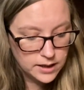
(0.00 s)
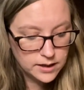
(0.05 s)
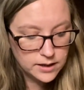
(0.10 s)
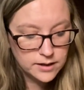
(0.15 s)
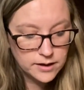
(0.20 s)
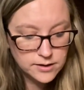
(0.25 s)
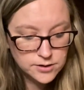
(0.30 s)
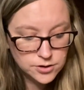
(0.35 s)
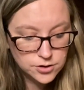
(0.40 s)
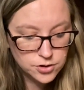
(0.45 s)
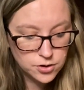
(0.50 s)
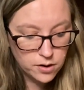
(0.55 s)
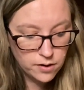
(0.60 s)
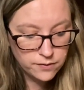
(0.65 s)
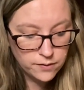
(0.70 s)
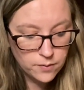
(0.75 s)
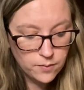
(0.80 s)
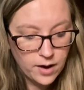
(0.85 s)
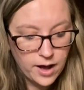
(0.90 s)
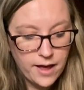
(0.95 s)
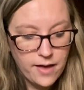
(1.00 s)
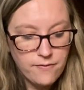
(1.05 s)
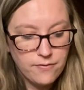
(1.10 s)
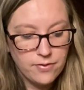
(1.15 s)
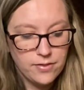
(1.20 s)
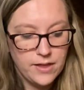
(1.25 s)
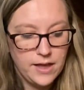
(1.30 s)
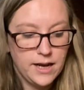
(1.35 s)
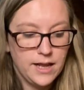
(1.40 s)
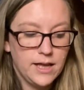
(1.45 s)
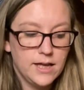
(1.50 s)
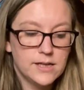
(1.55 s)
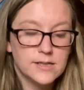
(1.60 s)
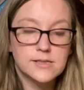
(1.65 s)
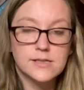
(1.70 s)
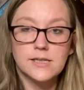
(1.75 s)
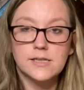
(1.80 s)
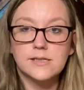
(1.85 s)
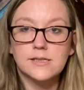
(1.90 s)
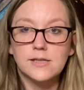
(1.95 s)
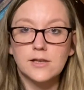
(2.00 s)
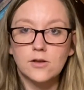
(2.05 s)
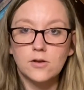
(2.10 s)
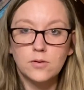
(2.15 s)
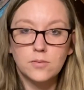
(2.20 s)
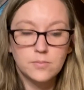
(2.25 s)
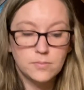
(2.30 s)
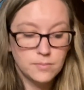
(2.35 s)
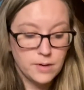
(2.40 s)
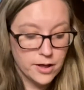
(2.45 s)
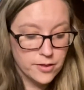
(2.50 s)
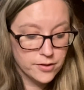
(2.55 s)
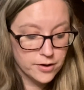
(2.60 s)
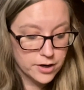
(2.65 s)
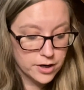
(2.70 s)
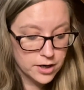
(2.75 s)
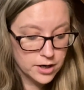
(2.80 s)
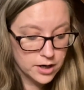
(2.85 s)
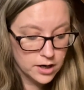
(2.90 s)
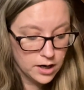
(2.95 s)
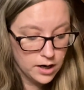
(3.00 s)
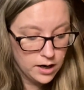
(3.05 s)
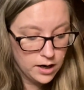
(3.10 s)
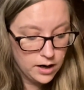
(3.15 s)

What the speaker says: Claire's a trophy wife. Lydia is a single mother.